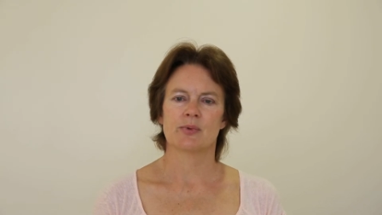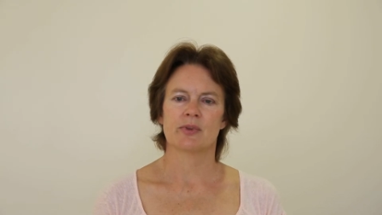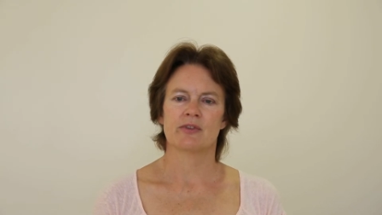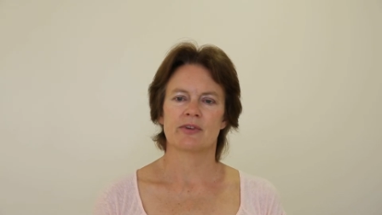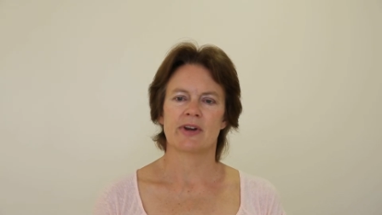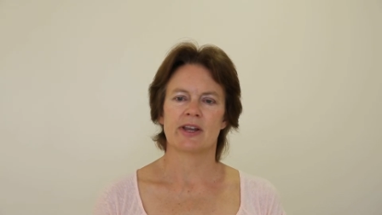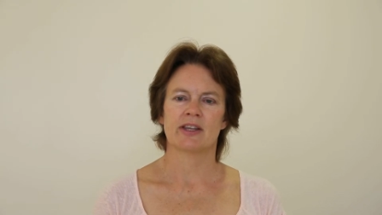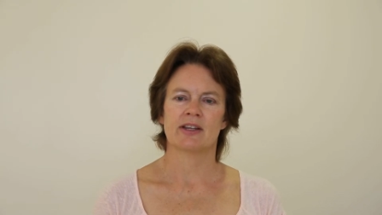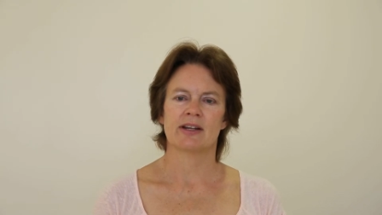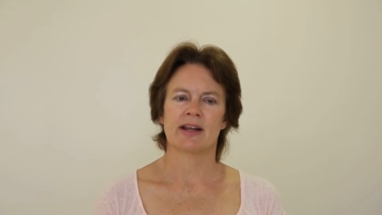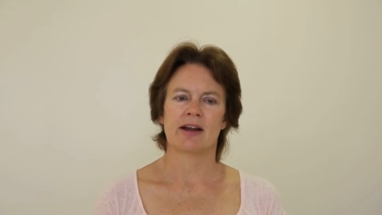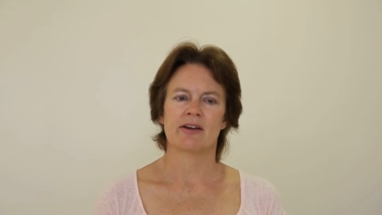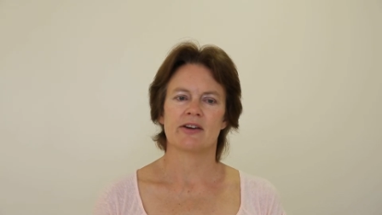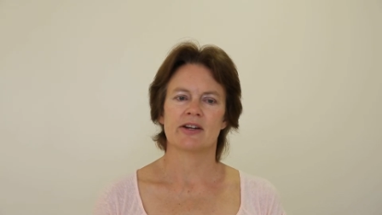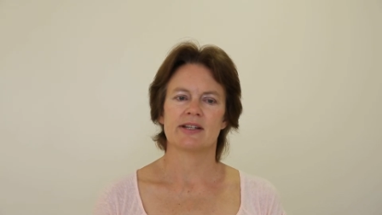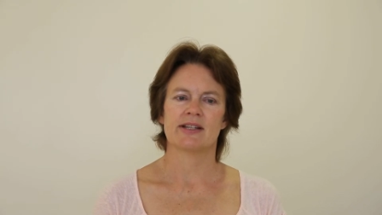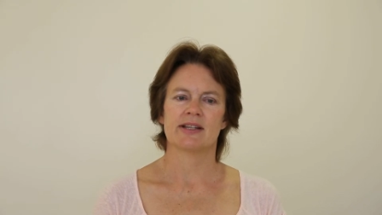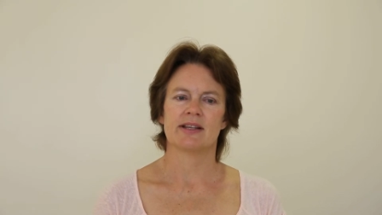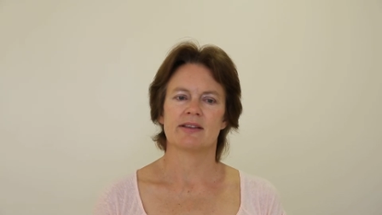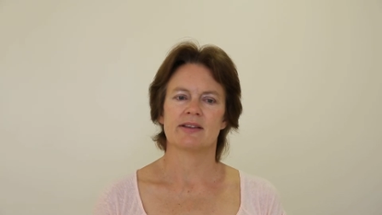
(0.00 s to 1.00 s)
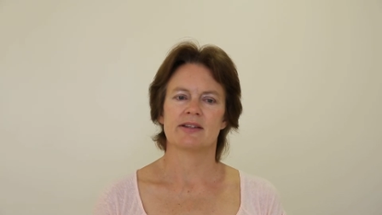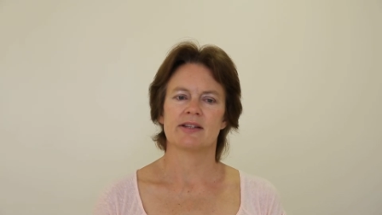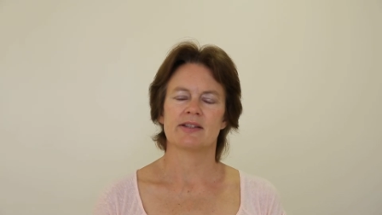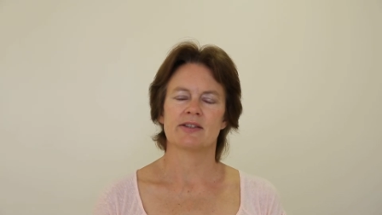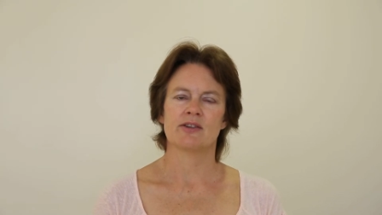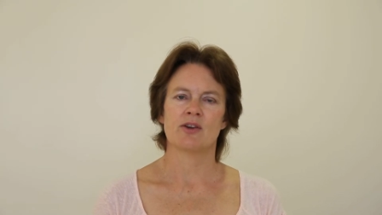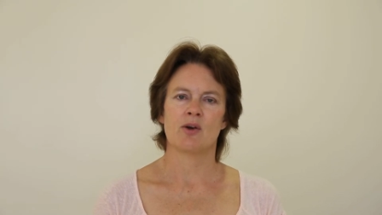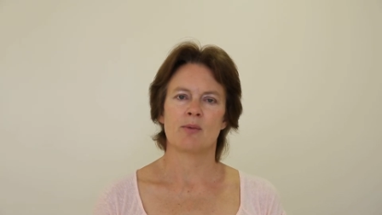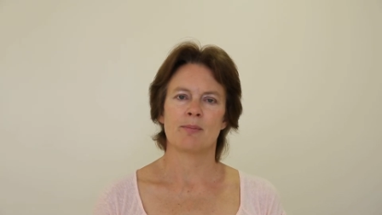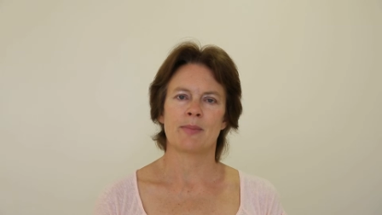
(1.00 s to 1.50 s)
with a regularity that
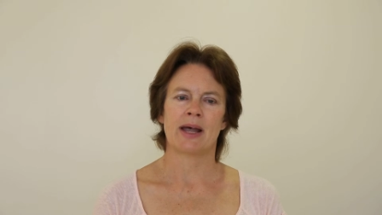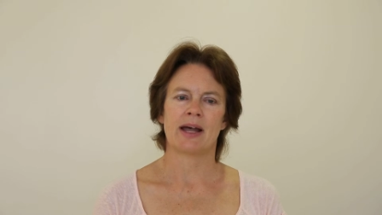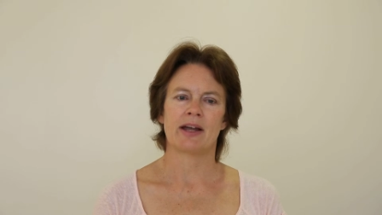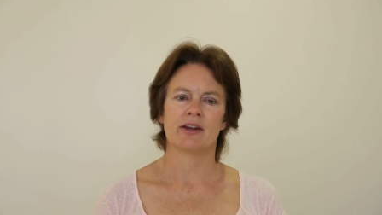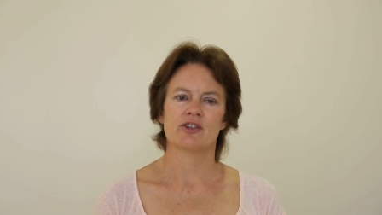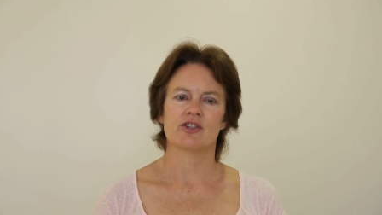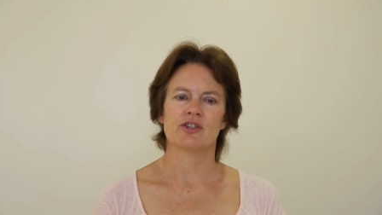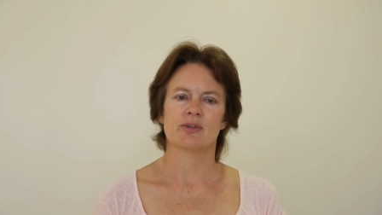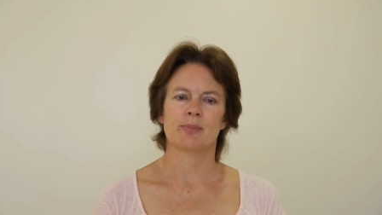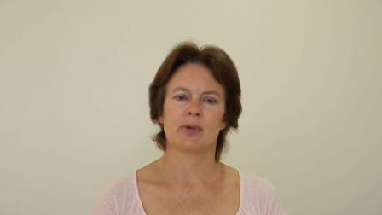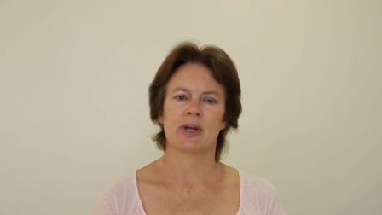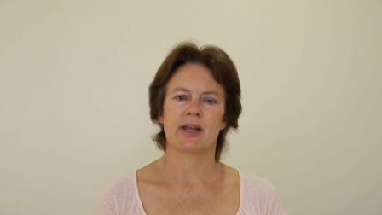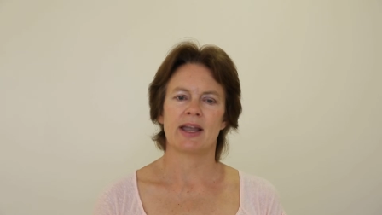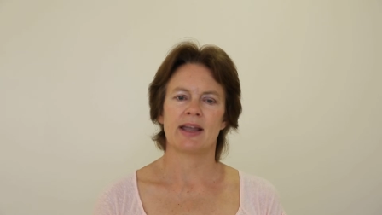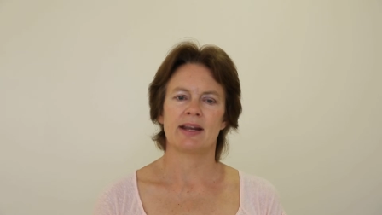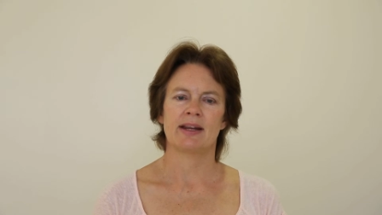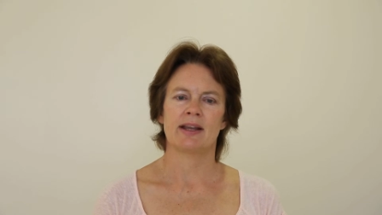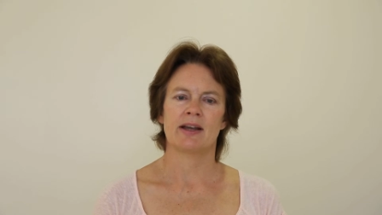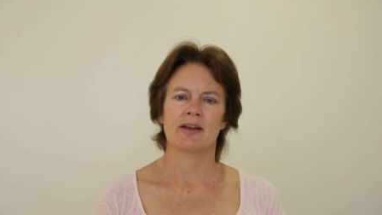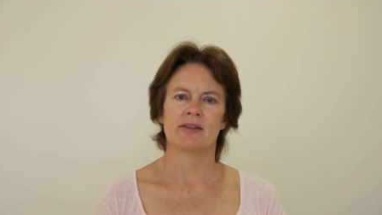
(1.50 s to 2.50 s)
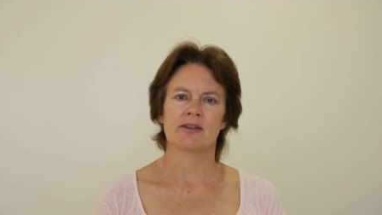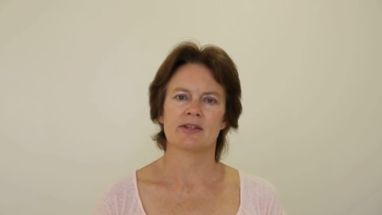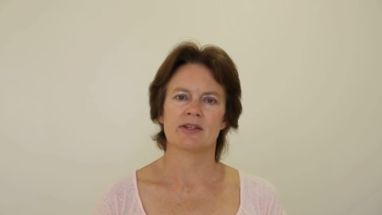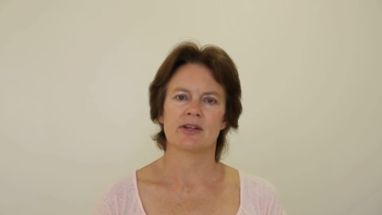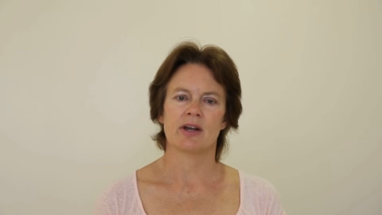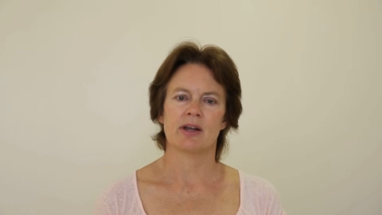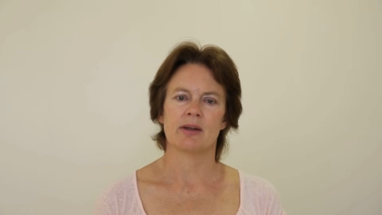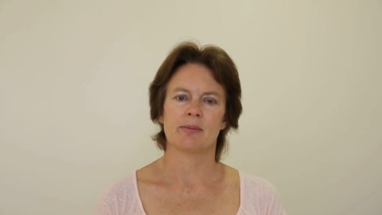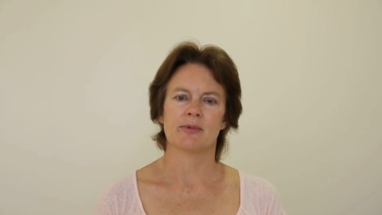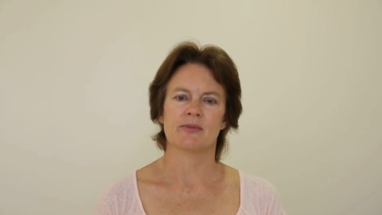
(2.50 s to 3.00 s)
is not matched by any other
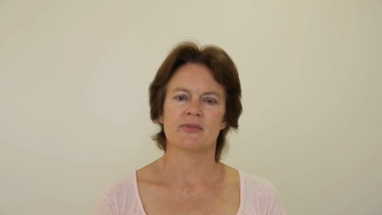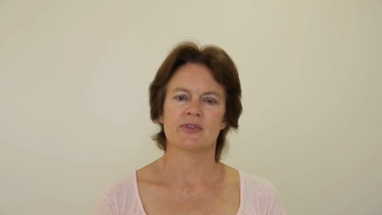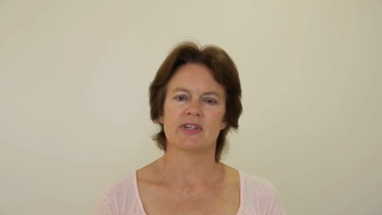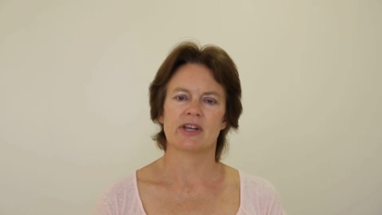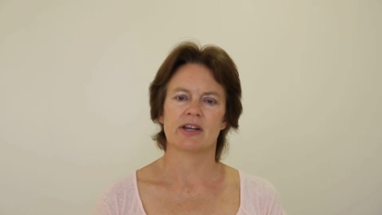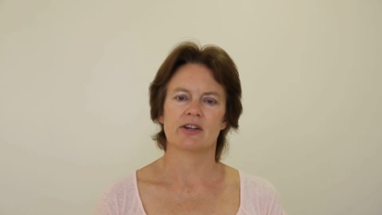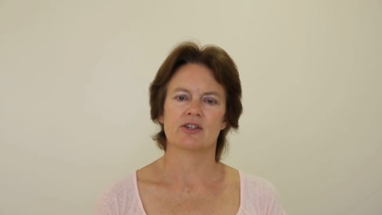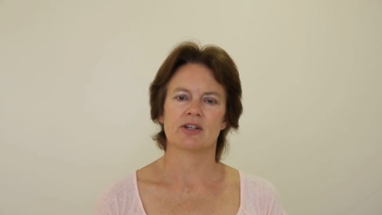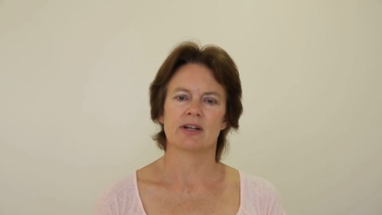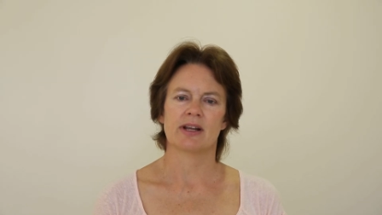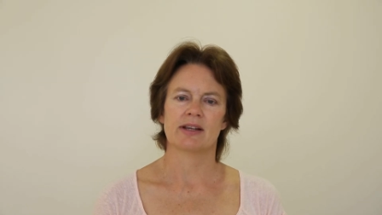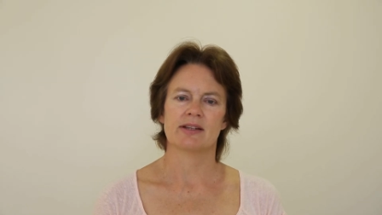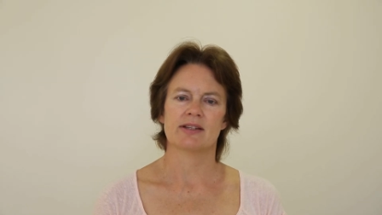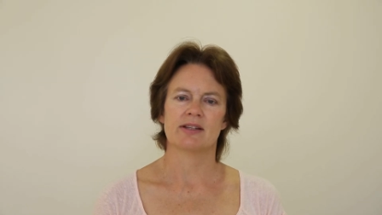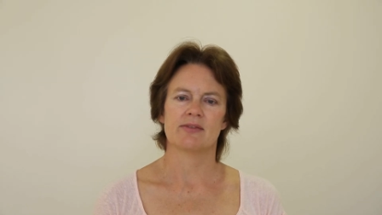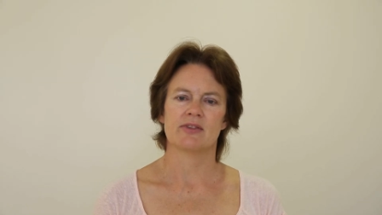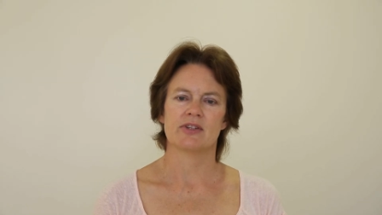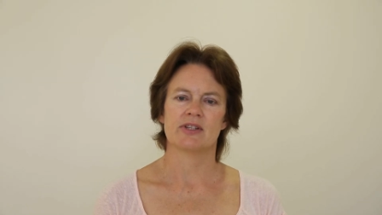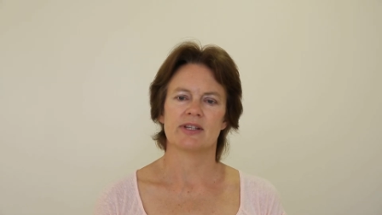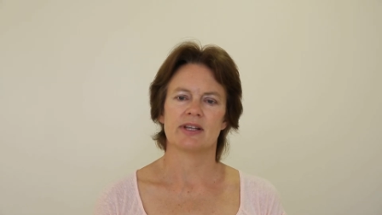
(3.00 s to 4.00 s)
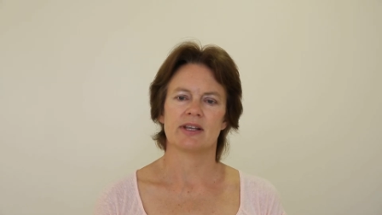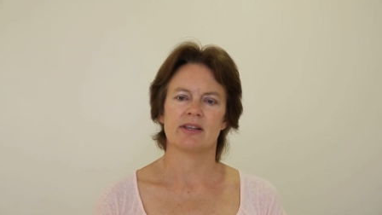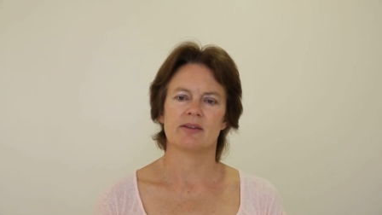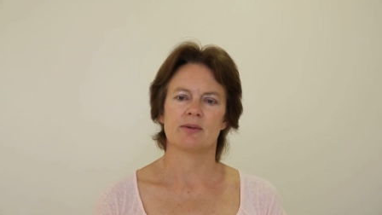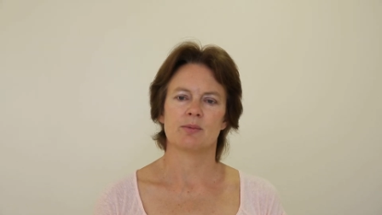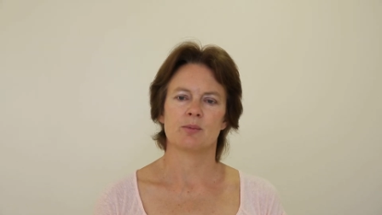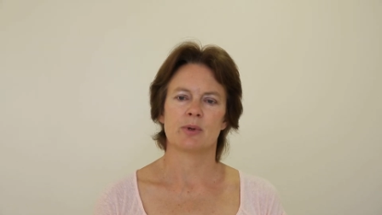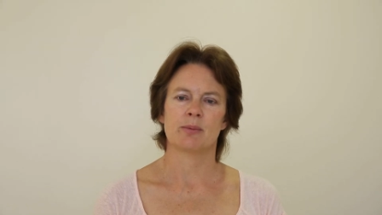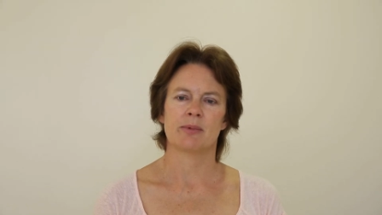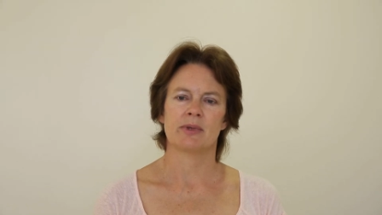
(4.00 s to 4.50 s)
type of sexual activity
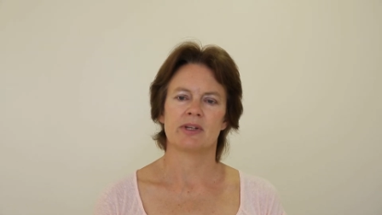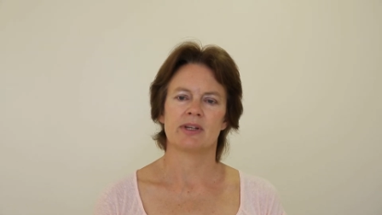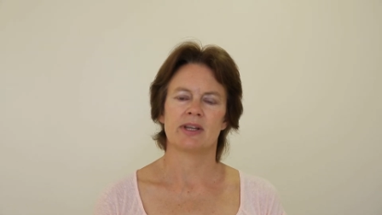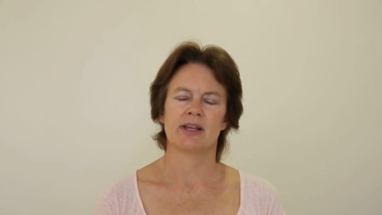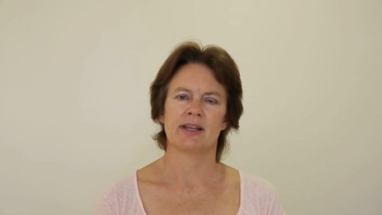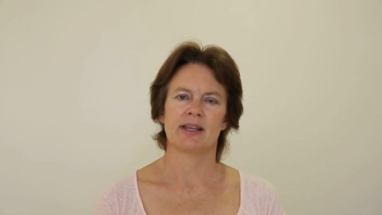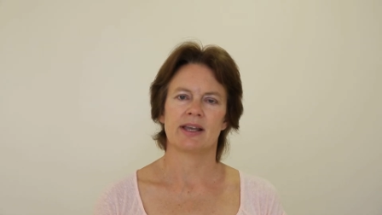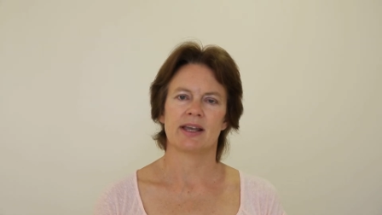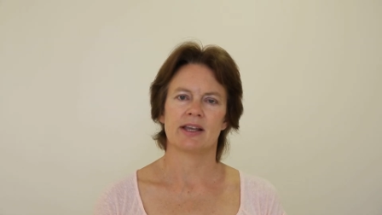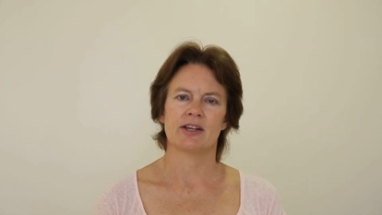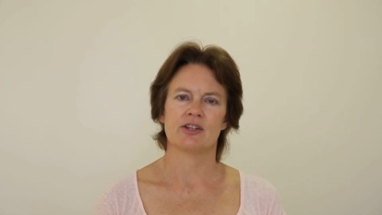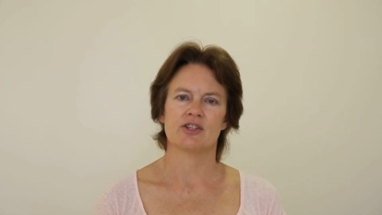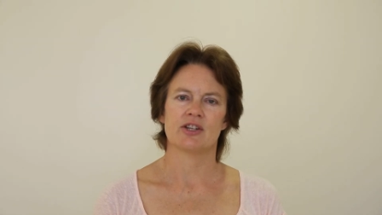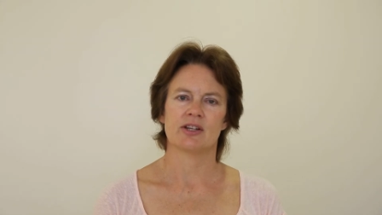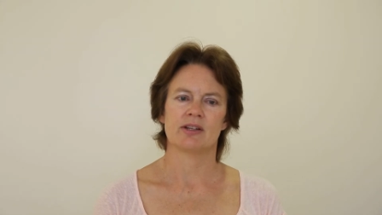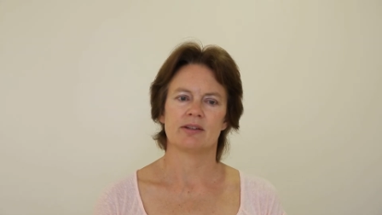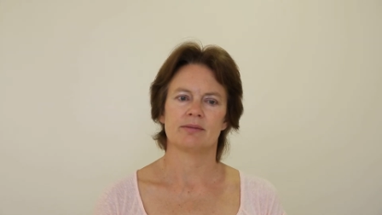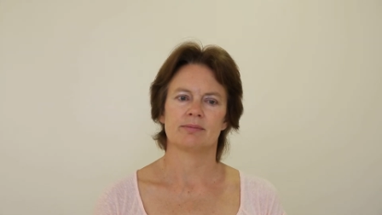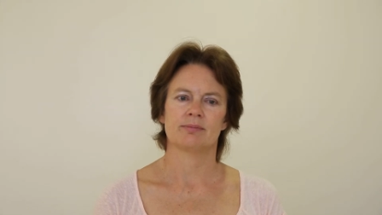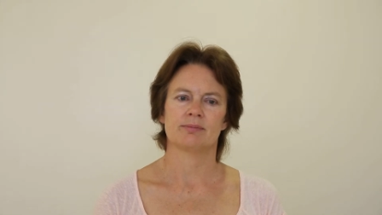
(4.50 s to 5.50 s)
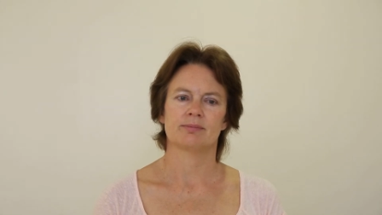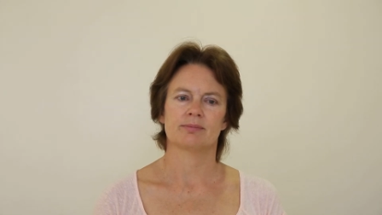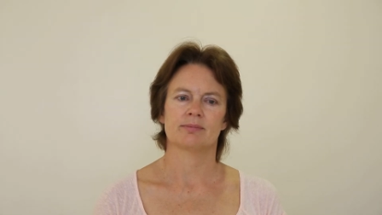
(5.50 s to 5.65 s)
that women engage in,